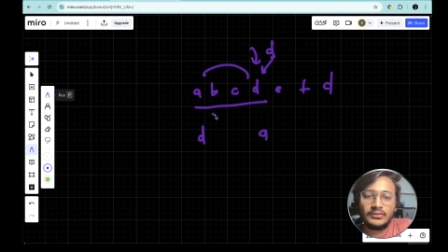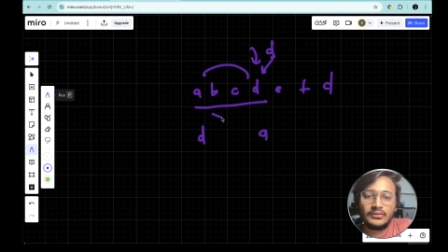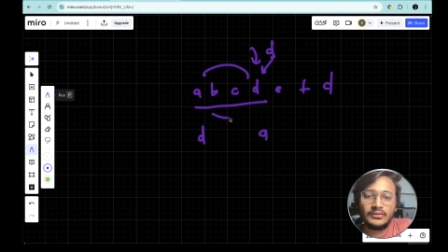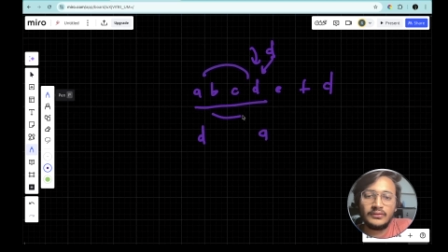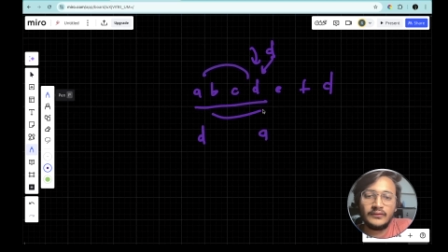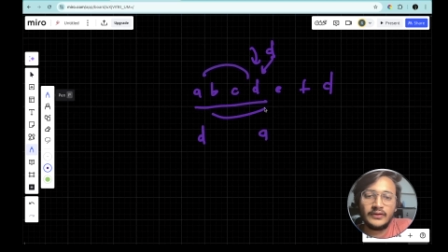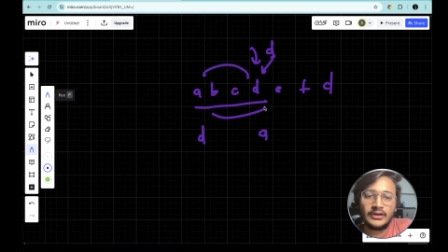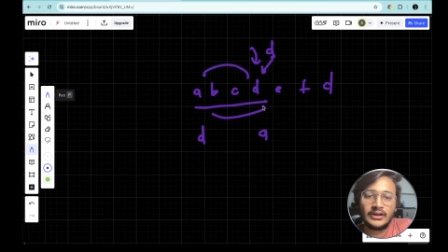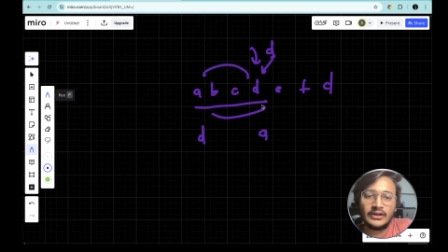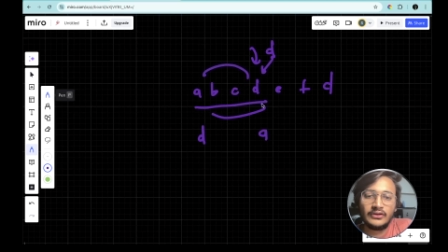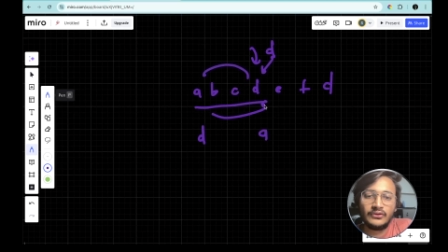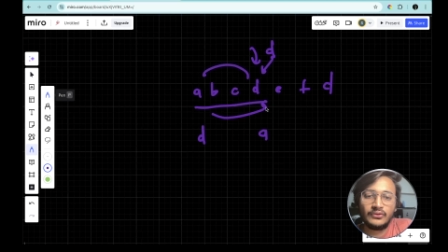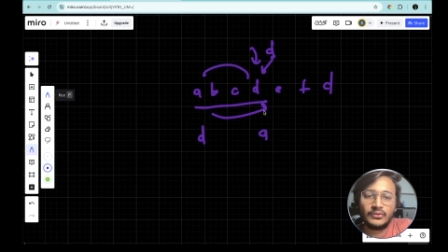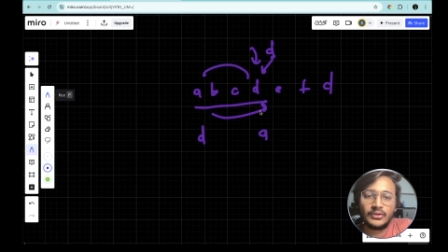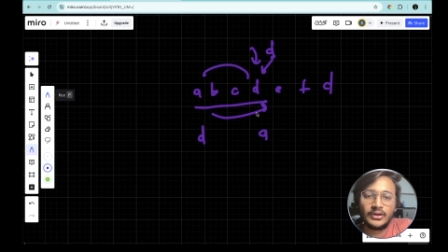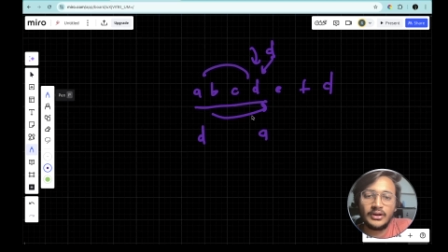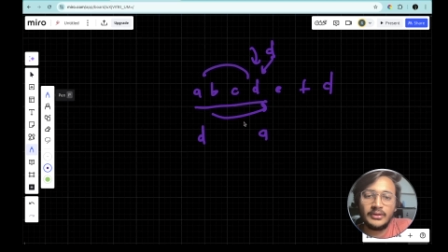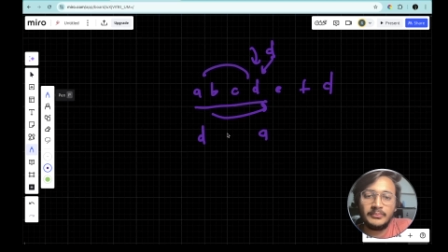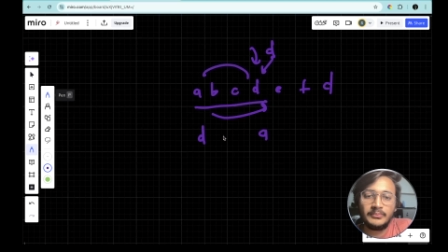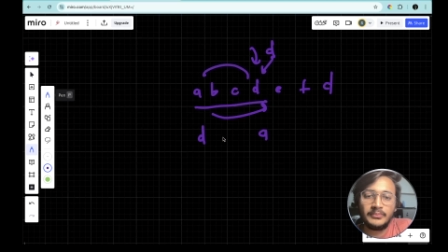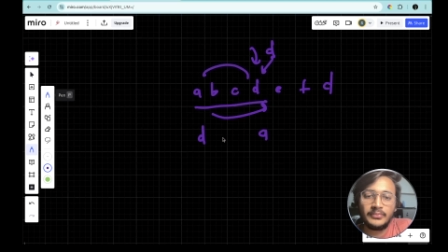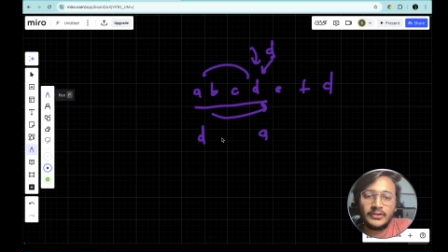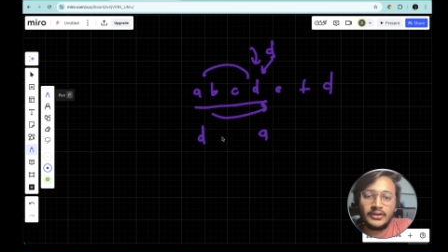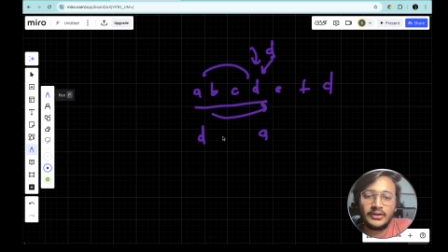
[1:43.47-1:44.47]
we can swap,
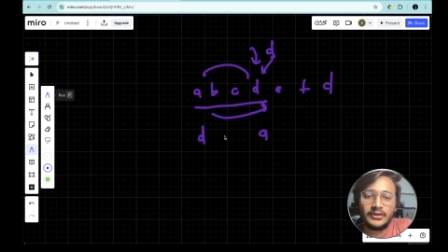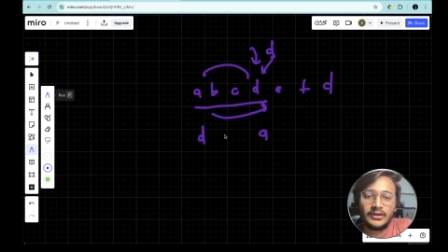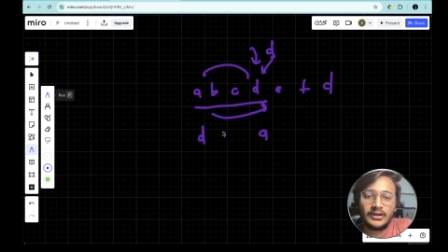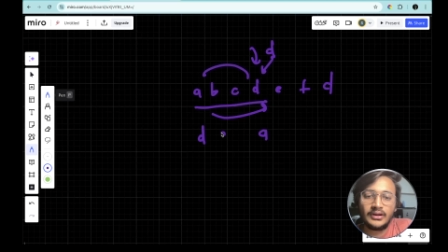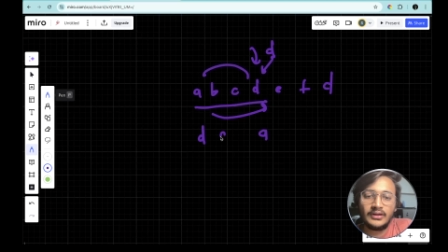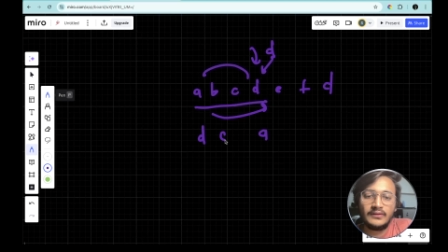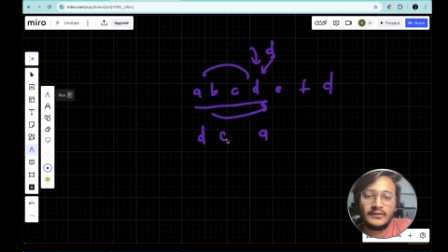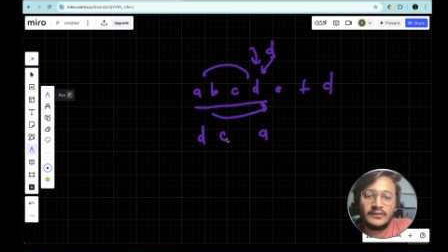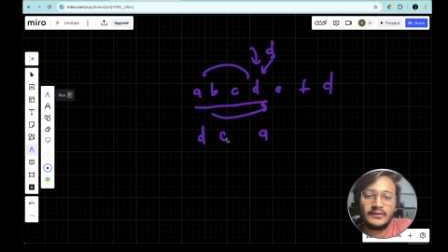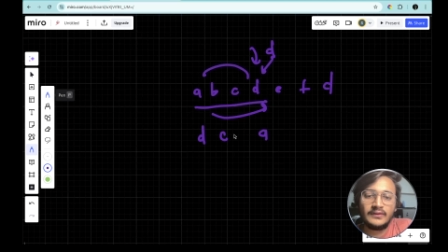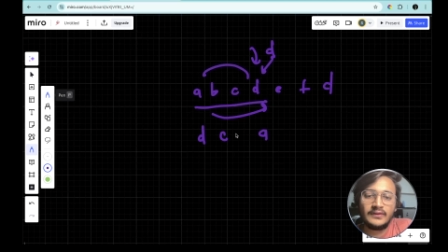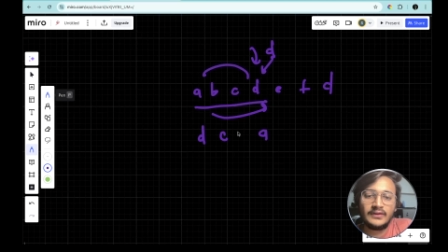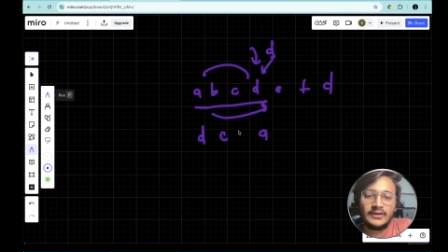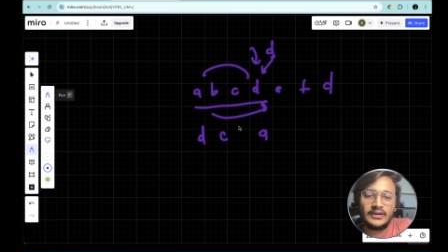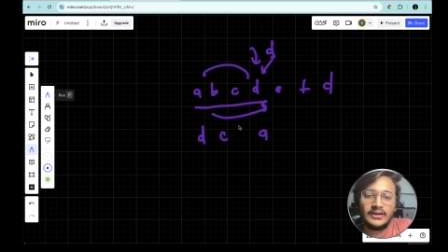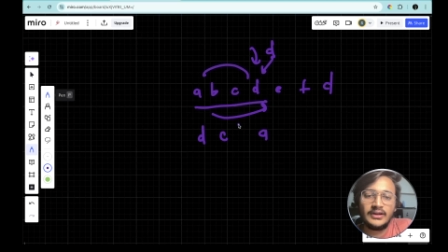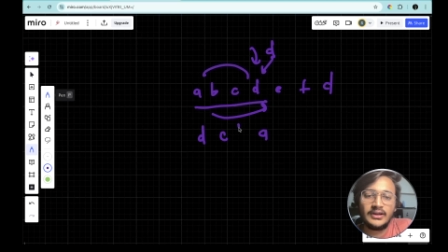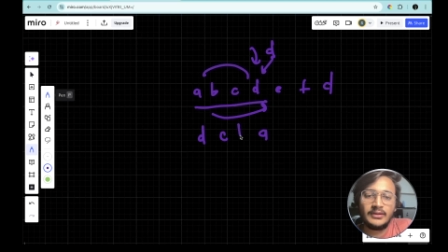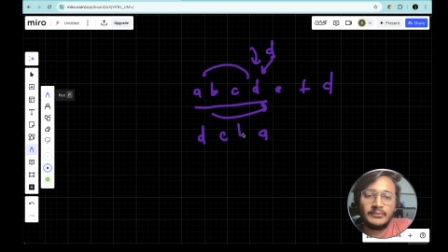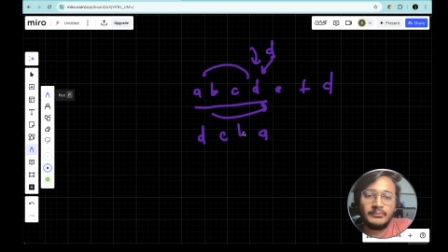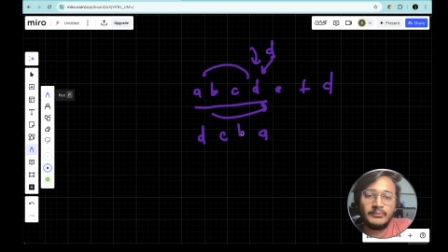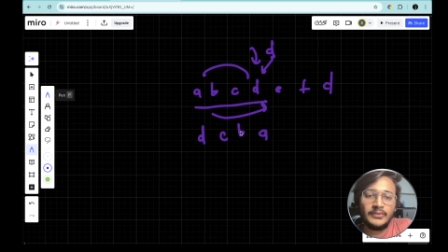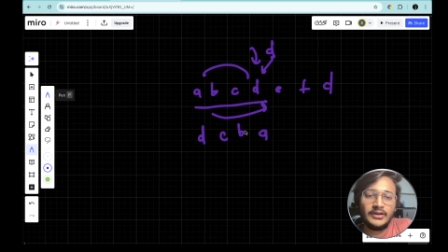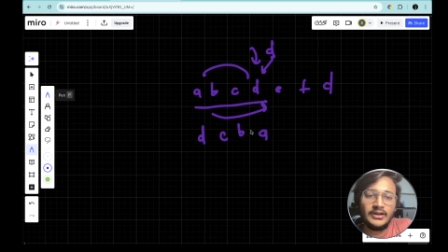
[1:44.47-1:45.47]
then c
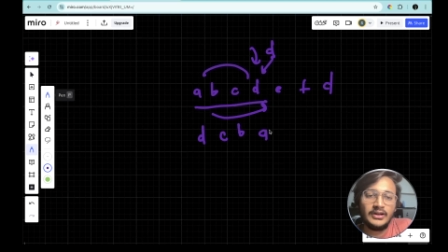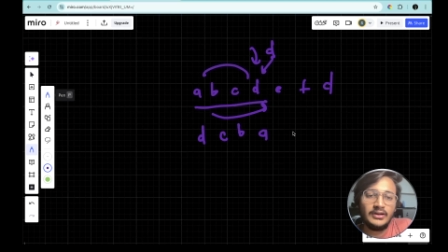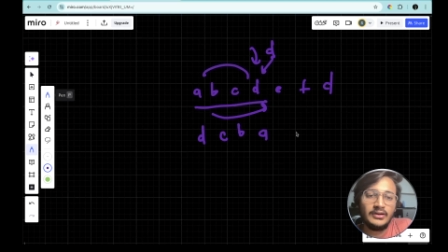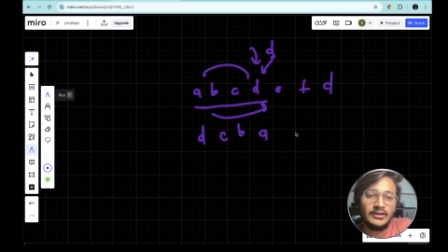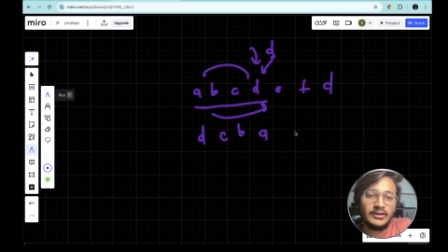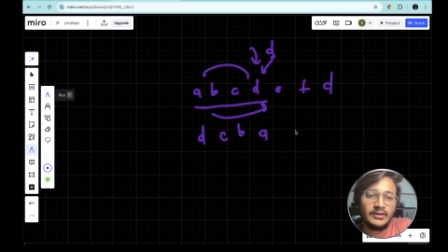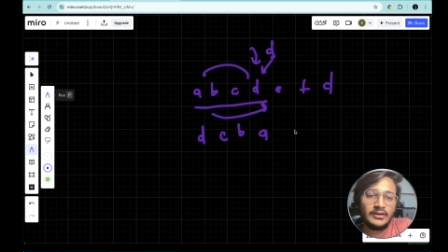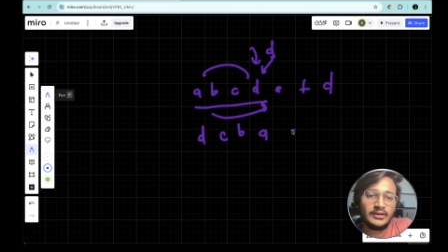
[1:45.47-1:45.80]
and b,